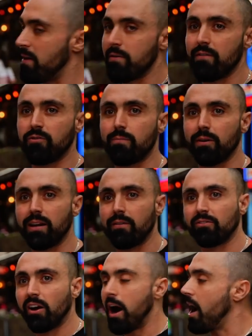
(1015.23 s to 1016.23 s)
Even if you
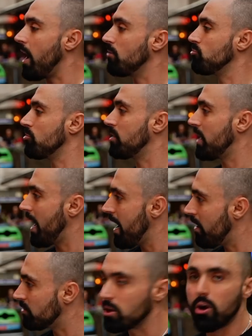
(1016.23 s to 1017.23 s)
believed hundred
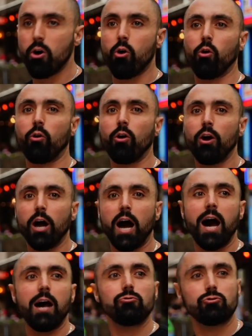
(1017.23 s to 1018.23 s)
cows or
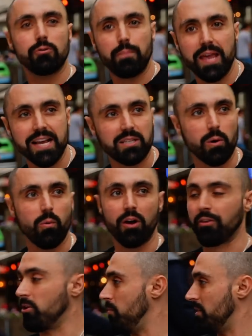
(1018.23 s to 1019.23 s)
hundred pigs were
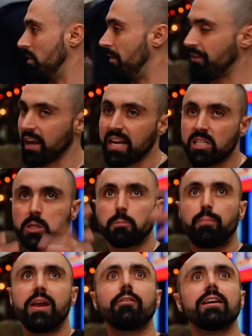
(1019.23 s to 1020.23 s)
worth a human life, the
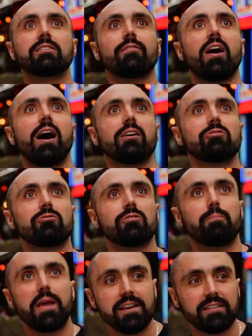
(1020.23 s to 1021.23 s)
experience of
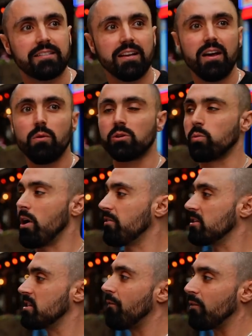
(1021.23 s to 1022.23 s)
hundred pigs was worth
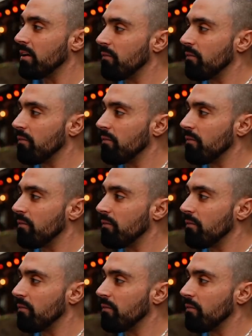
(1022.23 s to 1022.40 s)
the suffering